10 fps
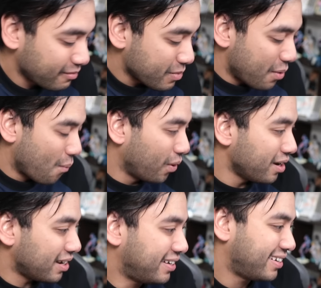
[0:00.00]

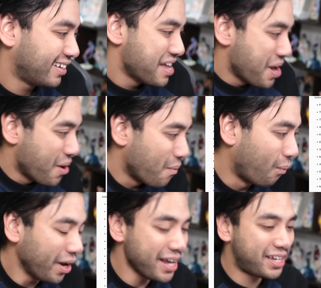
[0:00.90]
what
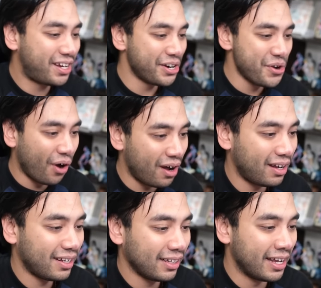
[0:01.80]
I could not
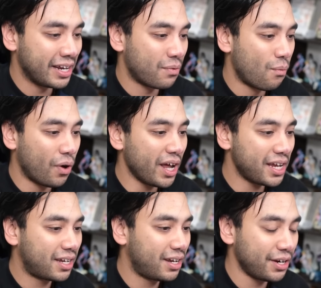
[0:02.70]

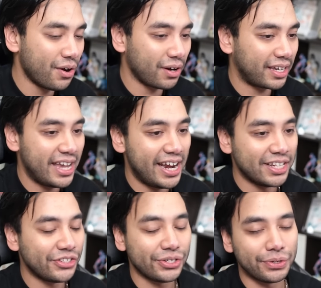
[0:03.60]
get
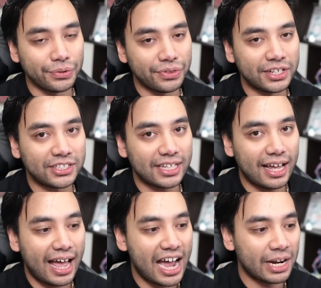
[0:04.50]
into this
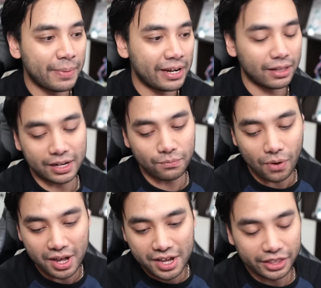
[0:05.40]
anime, like
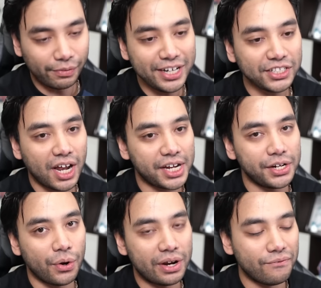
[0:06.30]
what the reason I could
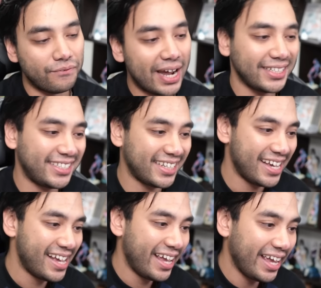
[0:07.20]
not invest
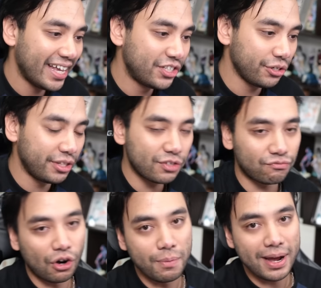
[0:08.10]
into this
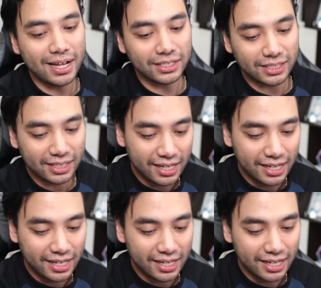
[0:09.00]
romance